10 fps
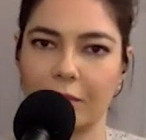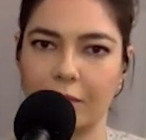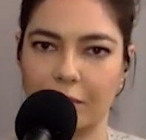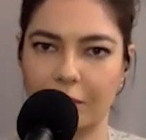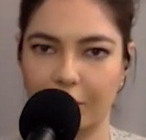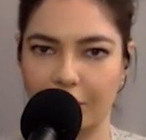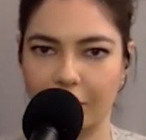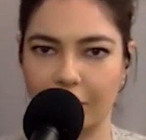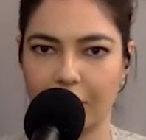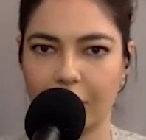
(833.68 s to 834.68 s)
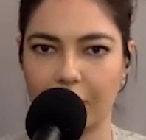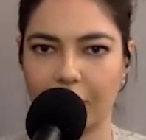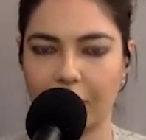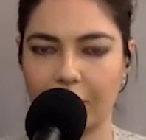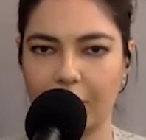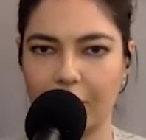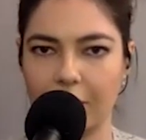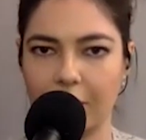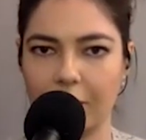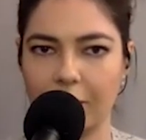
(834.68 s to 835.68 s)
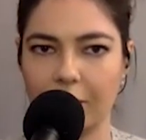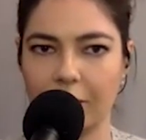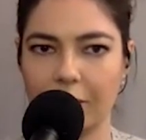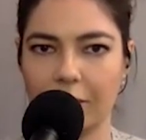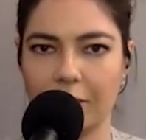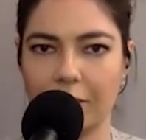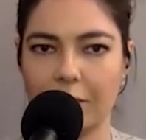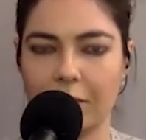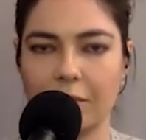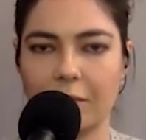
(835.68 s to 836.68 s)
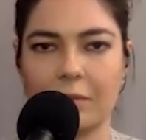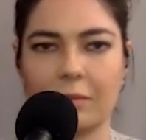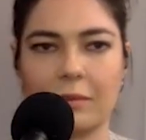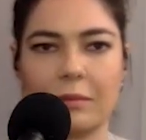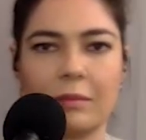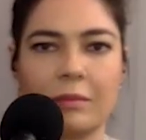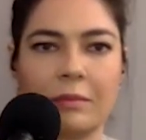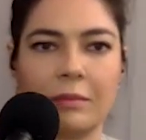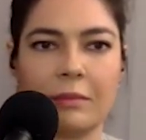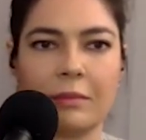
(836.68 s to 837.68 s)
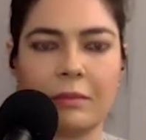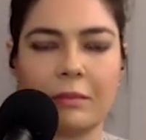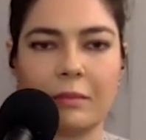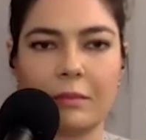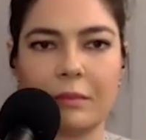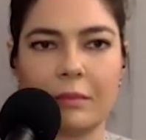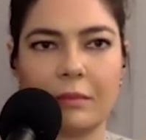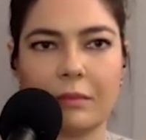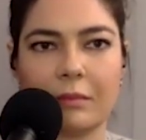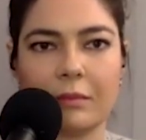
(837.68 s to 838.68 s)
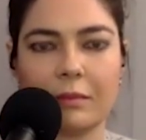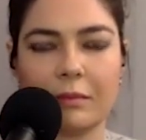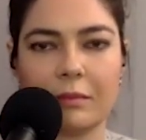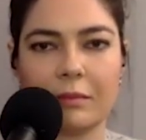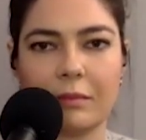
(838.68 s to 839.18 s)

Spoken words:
This person isn't speaking.